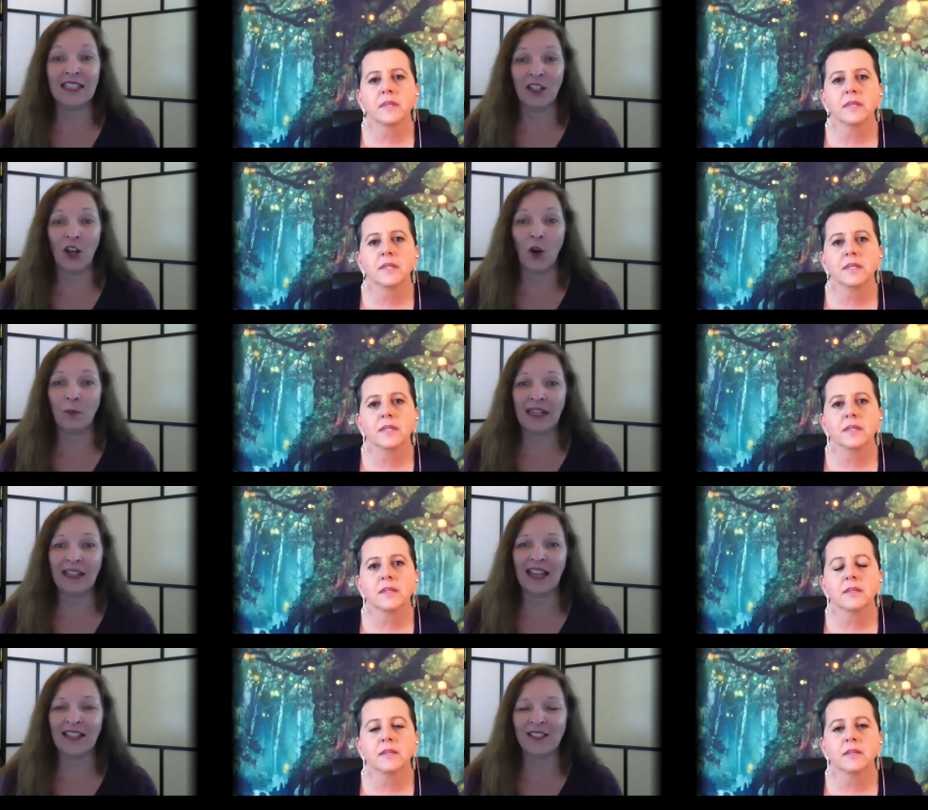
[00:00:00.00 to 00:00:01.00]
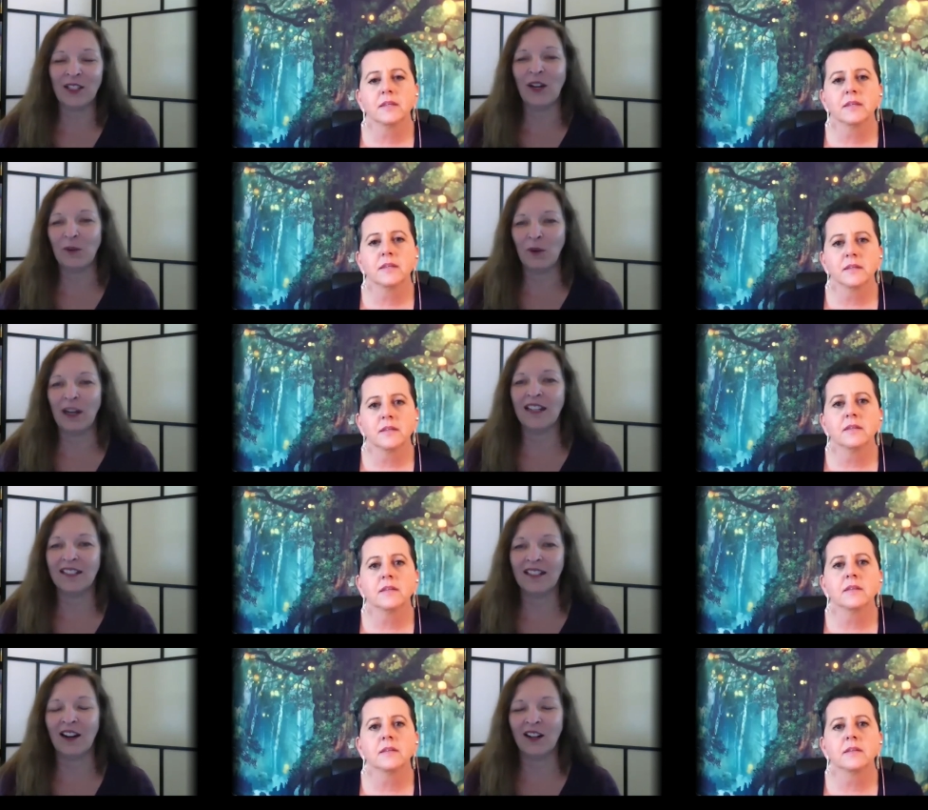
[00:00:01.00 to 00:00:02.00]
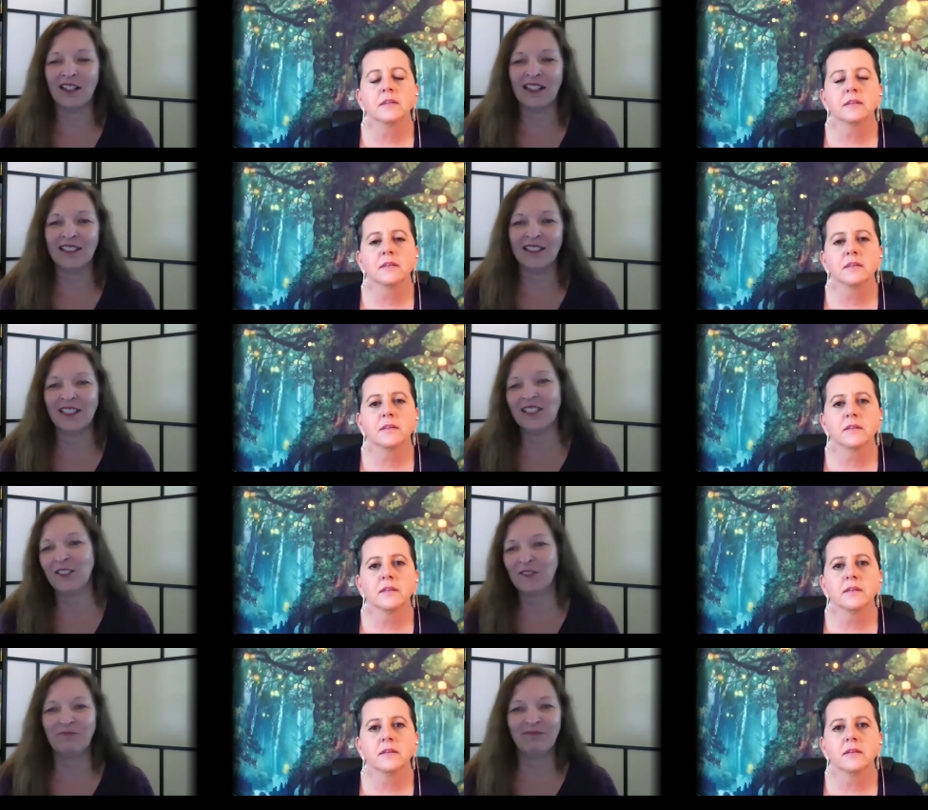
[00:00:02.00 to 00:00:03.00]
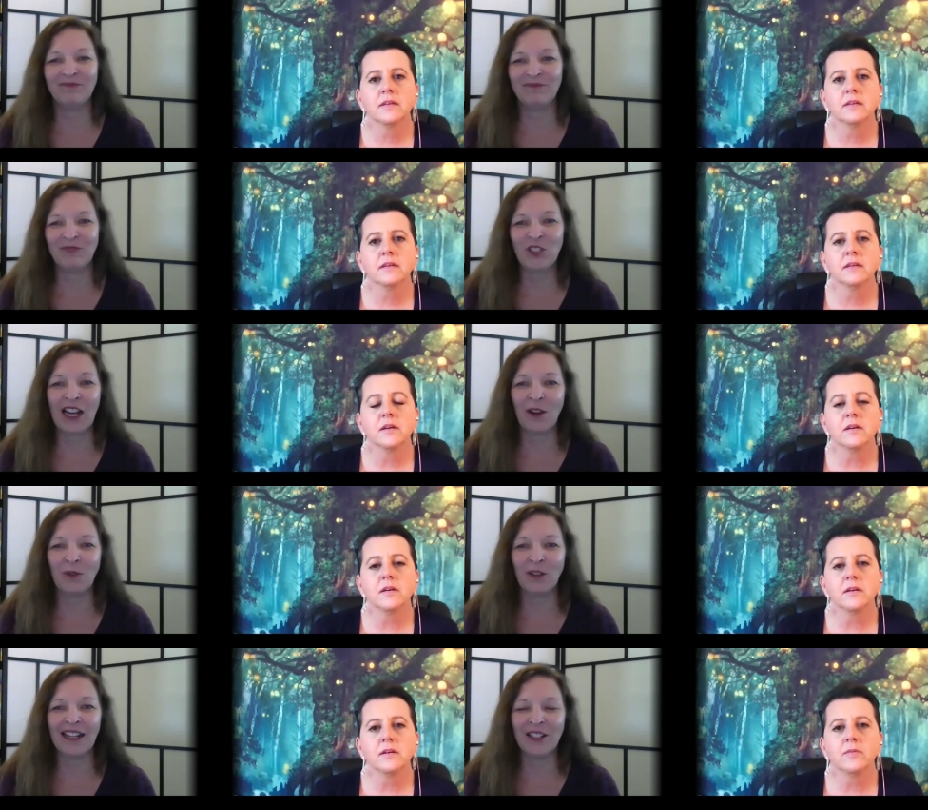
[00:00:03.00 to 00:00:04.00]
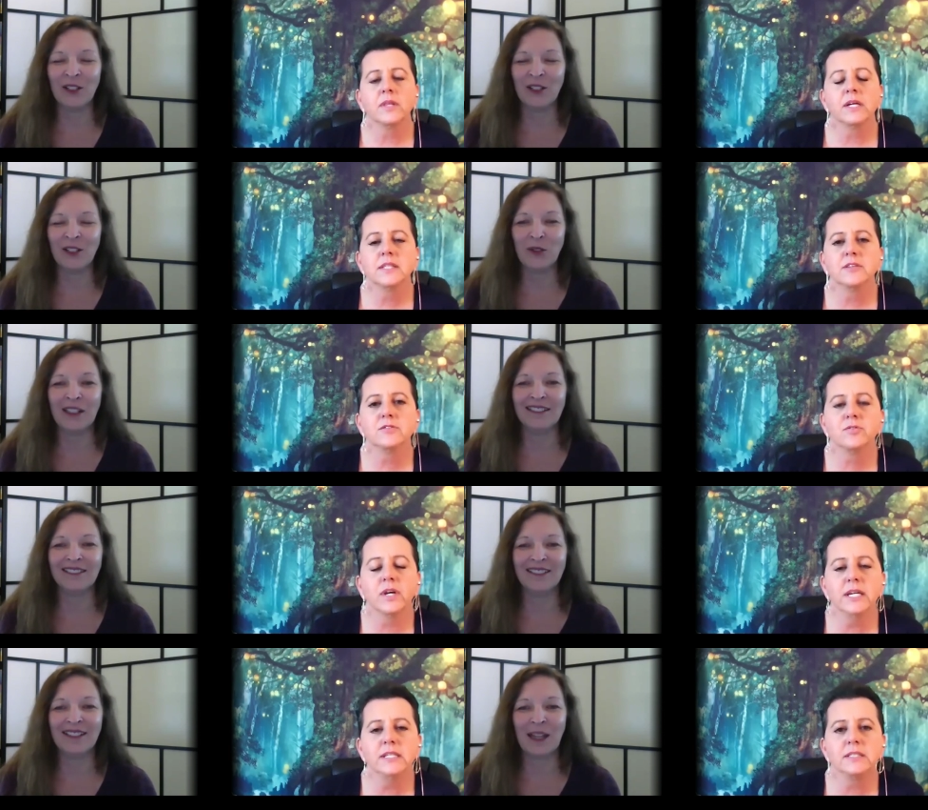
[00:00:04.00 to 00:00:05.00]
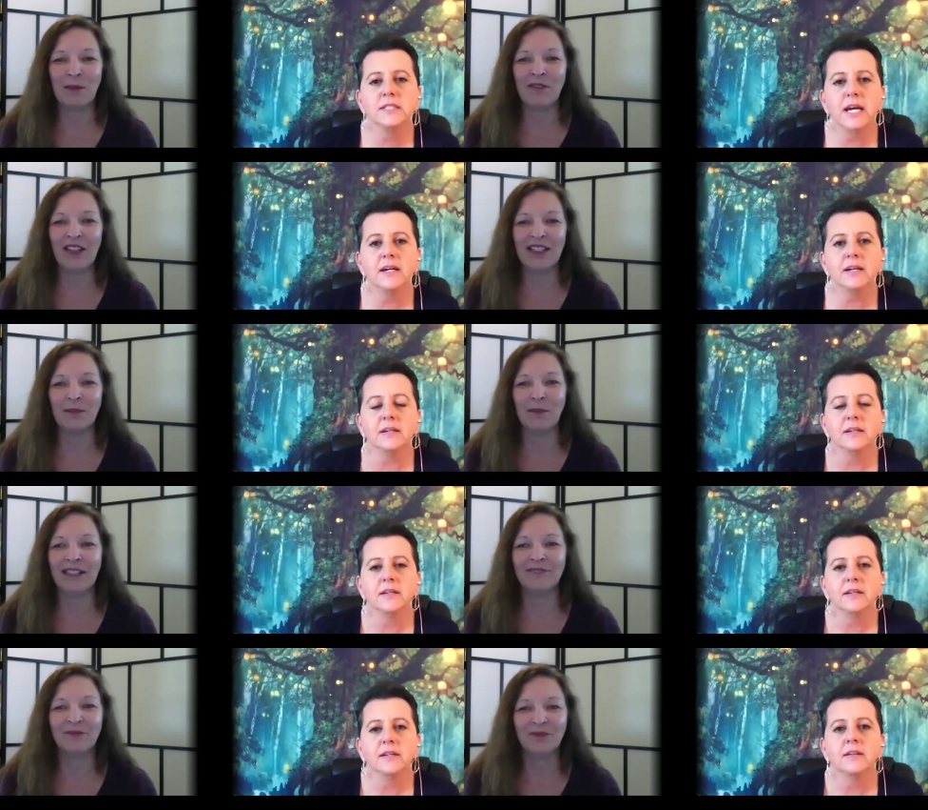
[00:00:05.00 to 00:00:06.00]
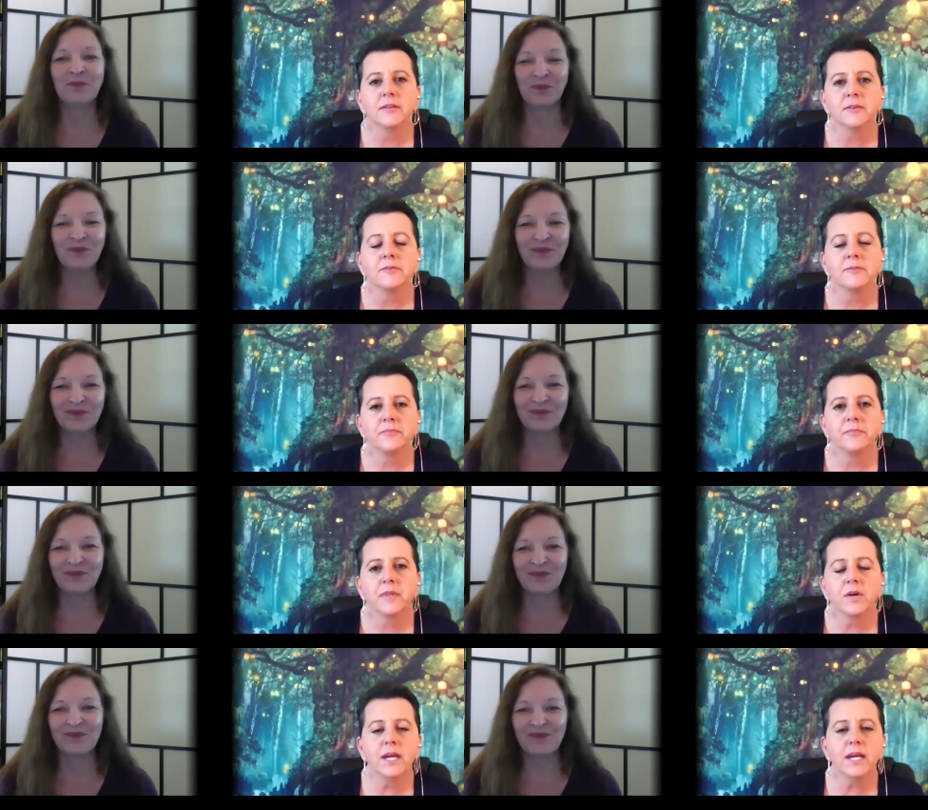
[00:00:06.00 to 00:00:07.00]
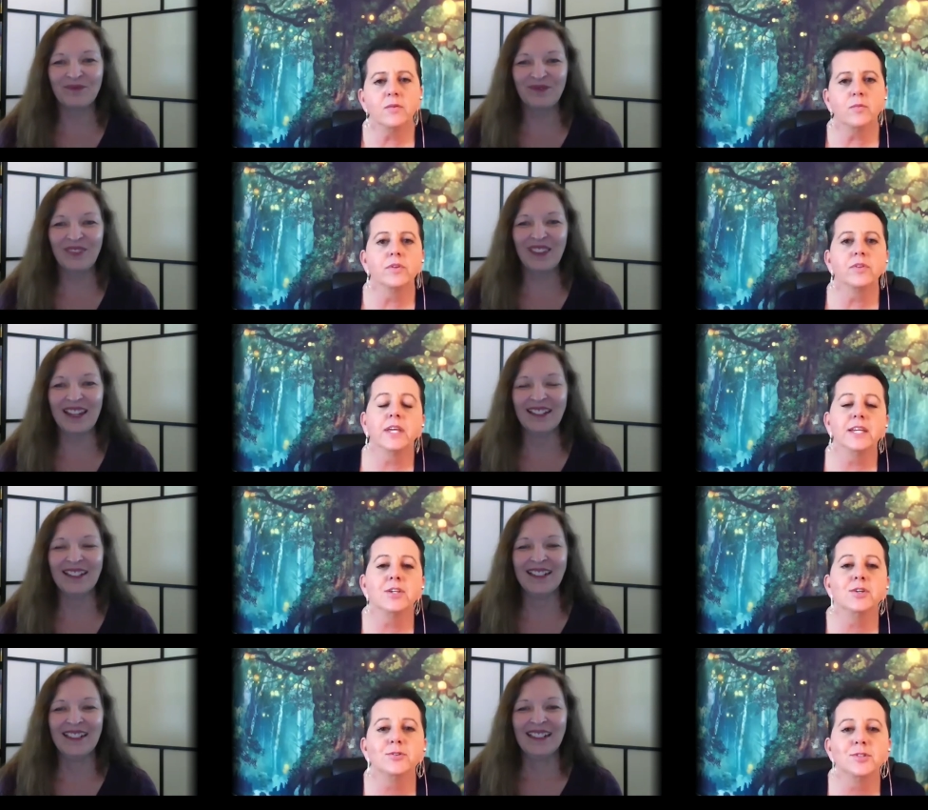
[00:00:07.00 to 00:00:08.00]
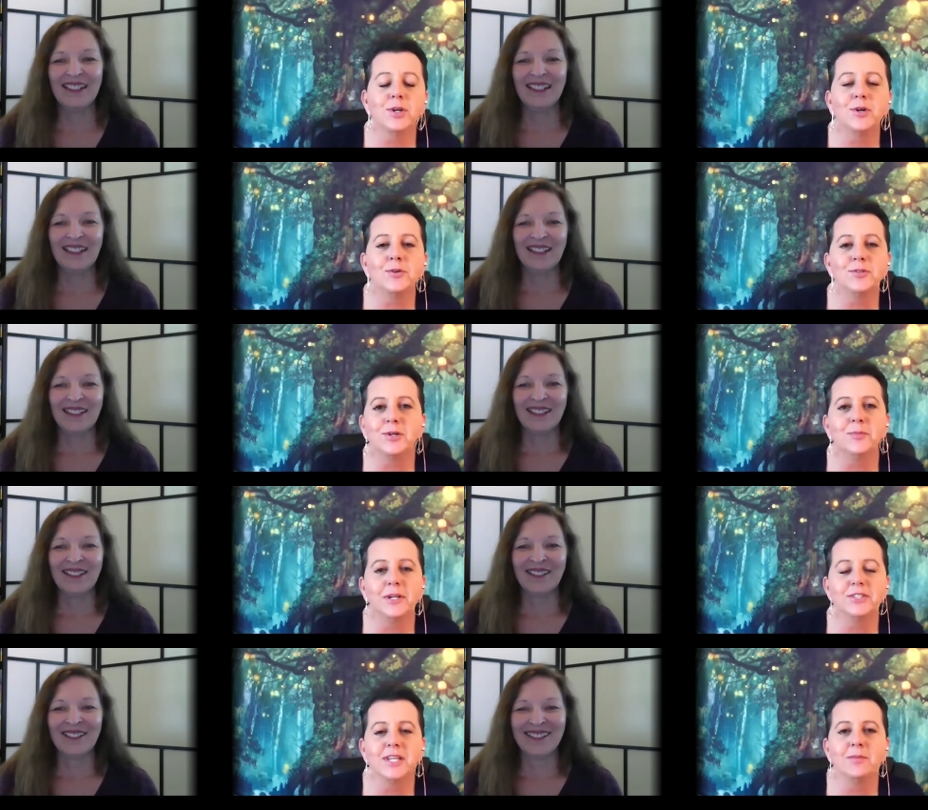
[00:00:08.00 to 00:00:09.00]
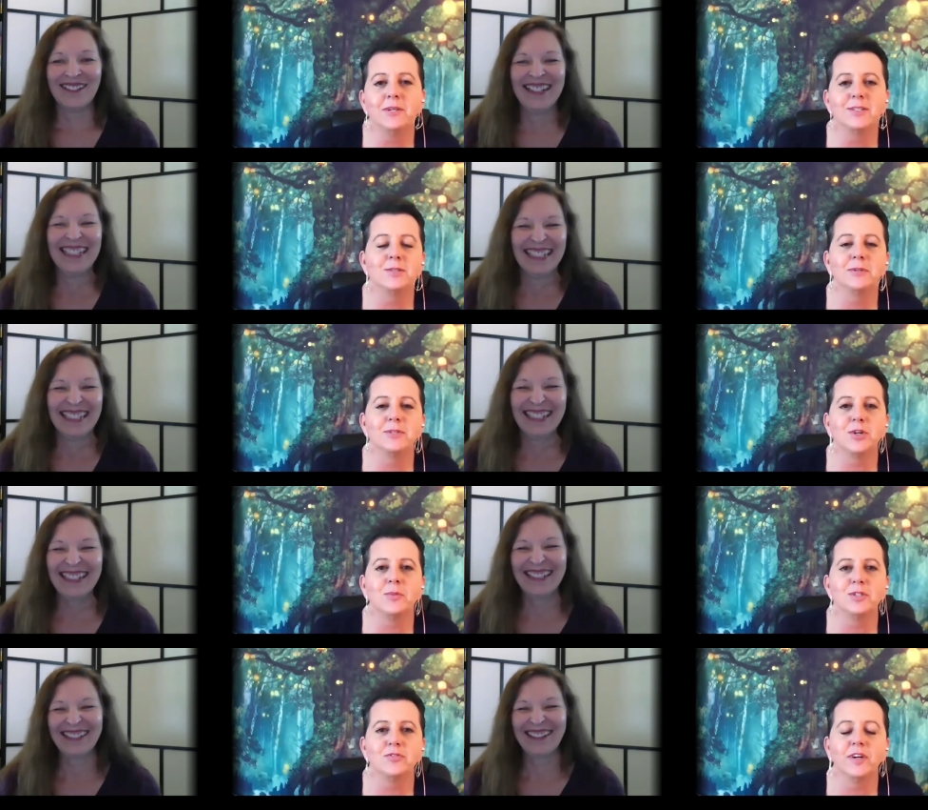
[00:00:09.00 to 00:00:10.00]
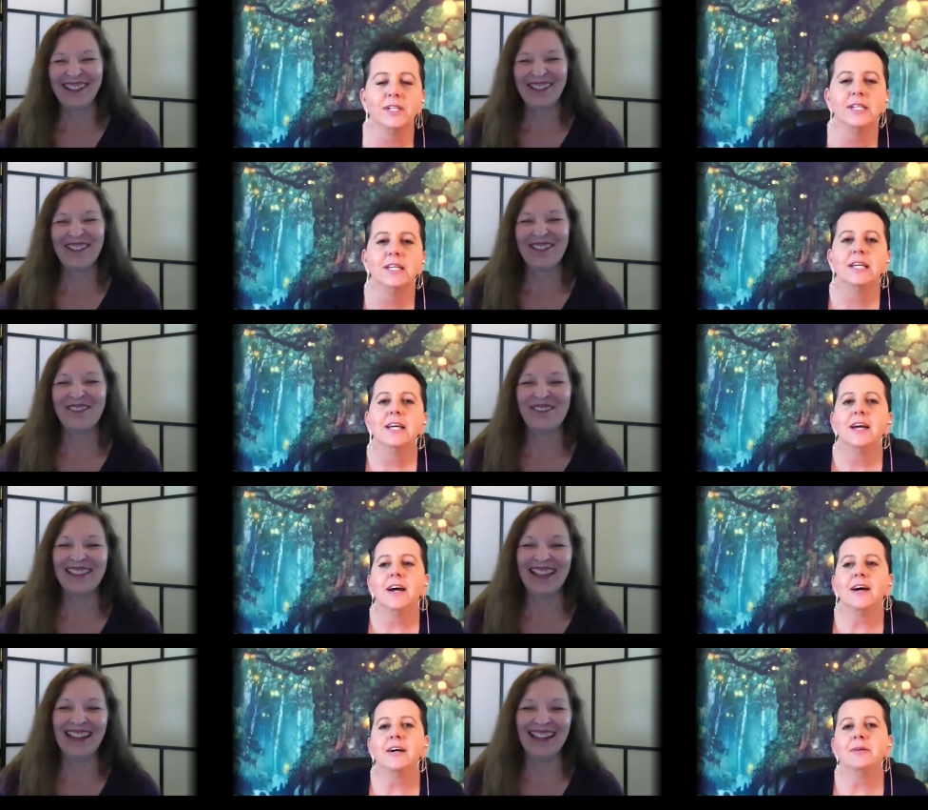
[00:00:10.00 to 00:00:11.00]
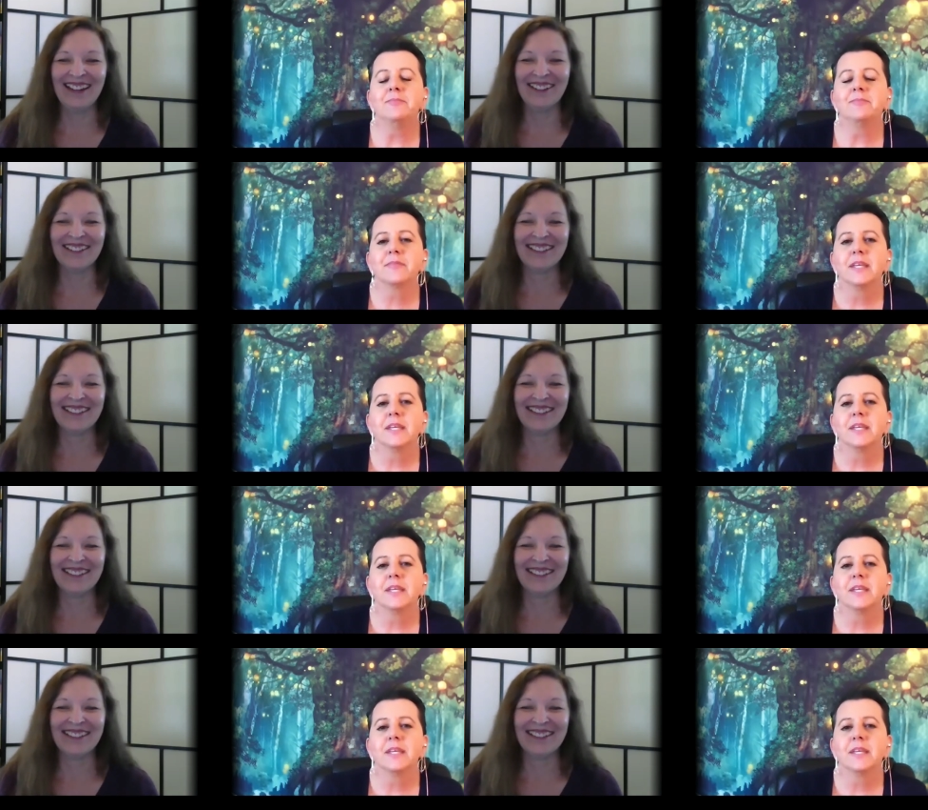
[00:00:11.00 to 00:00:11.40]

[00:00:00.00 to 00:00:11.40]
Speaker 1: know me, that's a great way to start and just check out what I do. Well, that oh, sounds great. Yeah.
Speaker 2: Mm-hmm. Okay. Well, thank you so, so much, Tammy. This has been so much fun. Well, thank um, you.